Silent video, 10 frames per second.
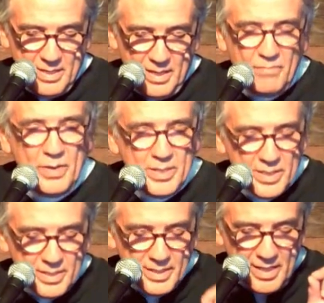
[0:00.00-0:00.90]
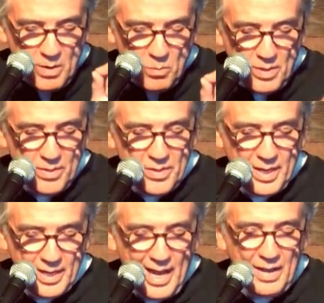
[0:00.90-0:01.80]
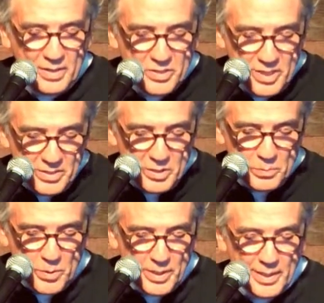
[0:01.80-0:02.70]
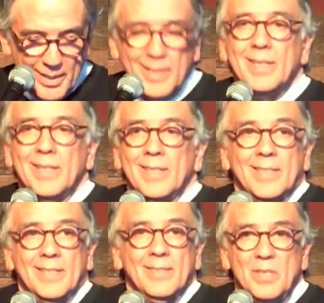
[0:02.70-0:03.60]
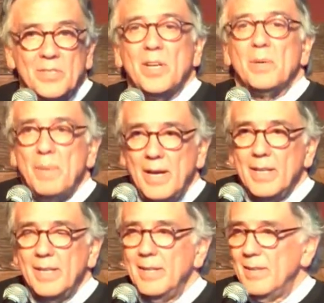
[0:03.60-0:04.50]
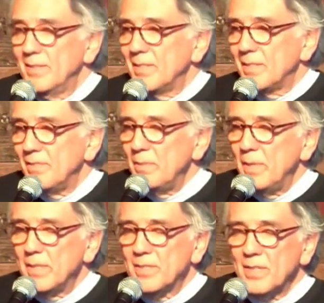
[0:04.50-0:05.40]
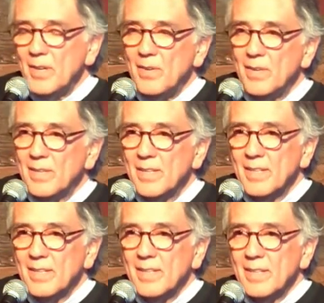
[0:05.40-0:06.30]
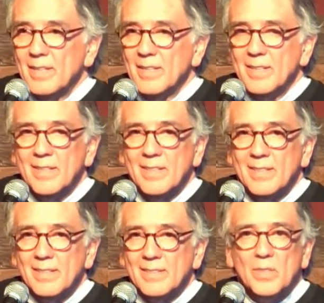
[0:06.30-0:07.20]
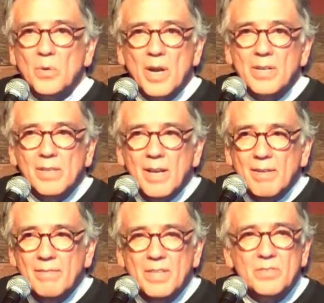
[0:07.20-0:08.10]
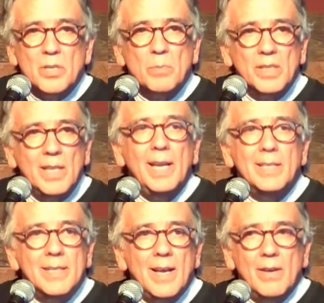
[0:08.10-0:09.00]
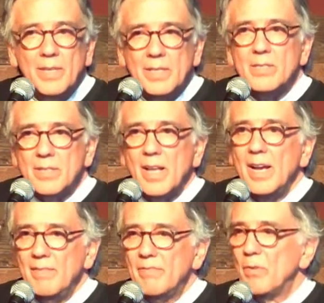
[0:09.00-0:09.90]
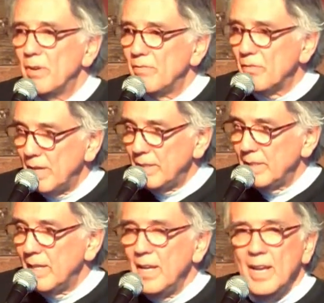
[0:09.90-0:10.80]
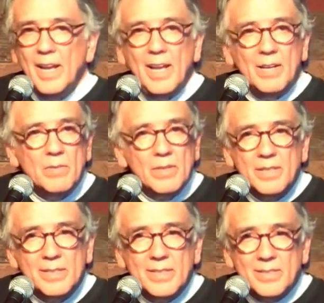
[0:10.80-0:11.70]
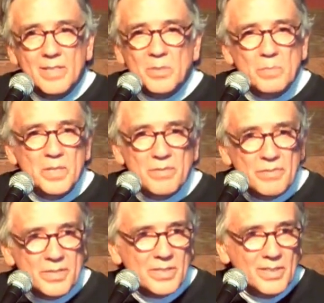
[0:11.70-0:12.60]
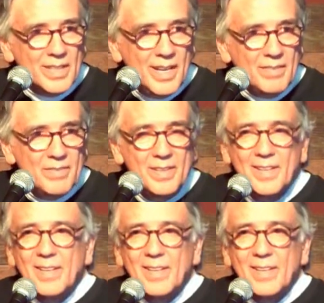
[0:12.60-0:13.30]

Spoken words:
If we just did that one thing. How did Jesus put it? We sung about it here just a few minutes ago. There's no greater love than someone laying down his life for a friend. And this doesn't mean your physical life.